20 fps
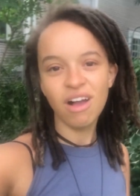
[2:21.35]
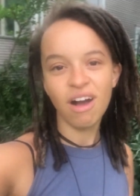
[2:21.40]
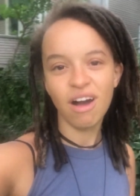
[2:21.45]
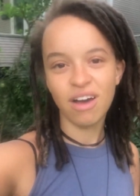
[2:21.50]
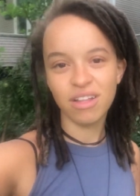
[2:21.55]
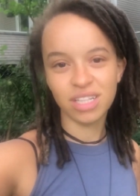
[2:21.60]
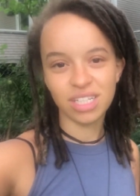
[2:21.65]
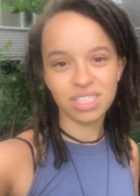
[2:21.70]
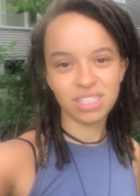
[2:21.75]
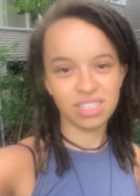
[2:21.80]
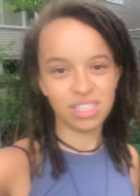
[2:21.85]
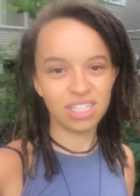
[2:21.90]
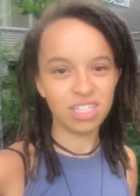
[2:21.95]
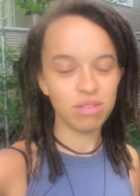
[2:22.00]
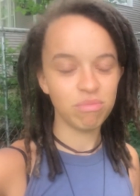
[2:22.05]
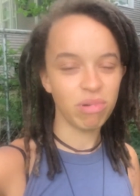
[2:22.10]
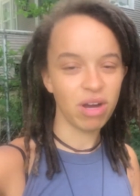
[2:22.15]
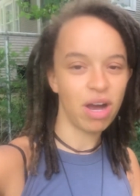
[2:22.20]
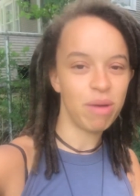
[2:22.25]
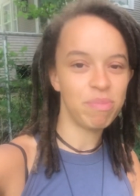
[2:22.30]
on the
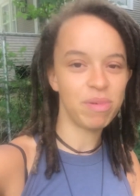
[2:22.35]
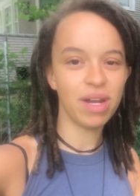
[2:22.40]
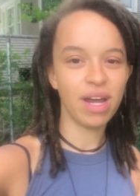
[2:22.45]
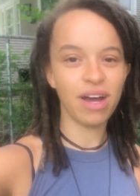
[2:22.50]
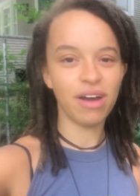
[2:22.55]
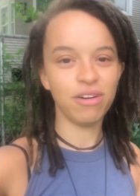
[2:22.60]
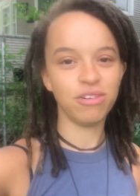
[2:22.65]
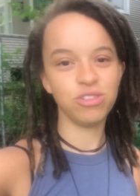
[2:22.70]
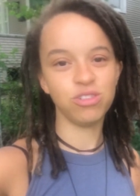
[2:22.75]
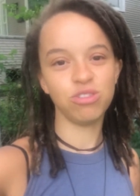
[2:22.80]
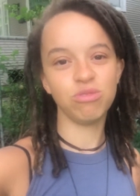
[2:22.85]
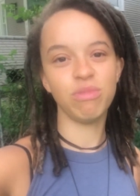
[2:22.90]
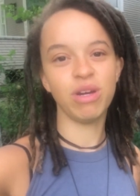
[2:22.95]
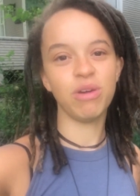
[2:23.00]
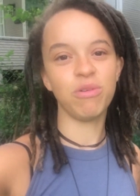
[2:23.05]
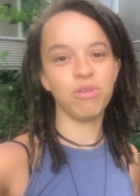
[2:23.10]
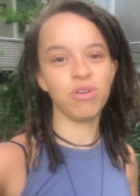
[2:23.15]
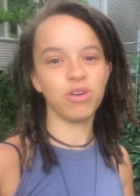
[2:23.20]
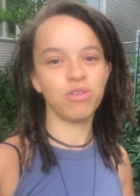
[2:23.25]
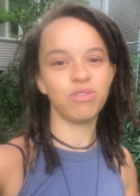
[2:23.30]
scene, pop it out, do
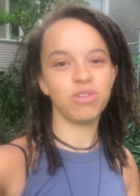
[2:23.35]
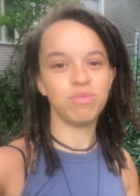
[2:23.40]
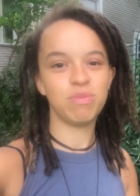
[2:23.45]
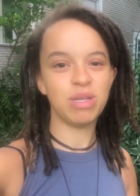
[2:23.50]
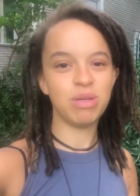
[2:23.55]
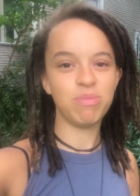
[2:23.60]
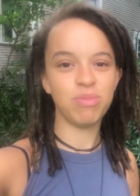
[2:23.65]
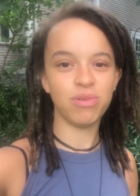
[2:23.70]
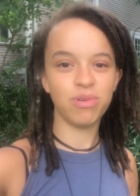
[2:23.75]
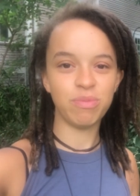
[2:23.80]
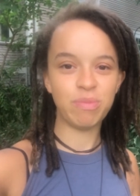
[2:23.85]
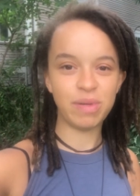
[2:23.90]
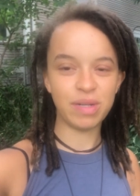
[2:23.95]
my work with people.